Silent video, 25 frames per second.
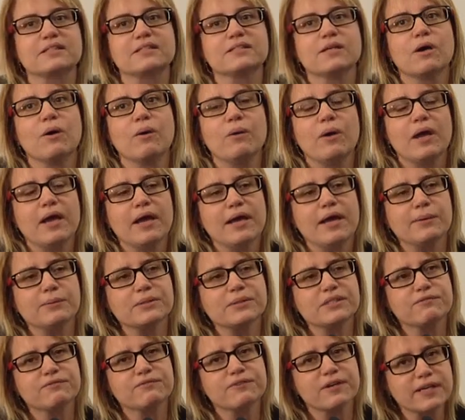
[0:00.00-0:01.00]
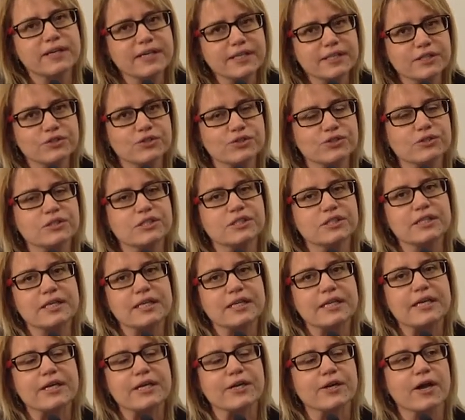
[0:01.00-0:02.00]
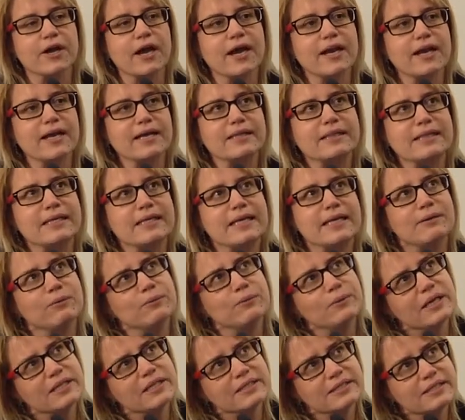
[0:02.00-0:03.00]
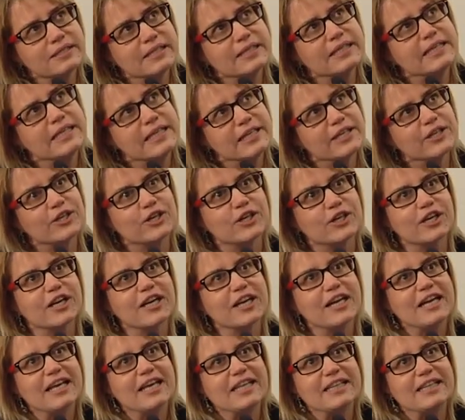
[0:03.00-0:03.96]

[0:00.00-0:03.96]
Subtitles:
So it was a very interesting year, and I think it was the year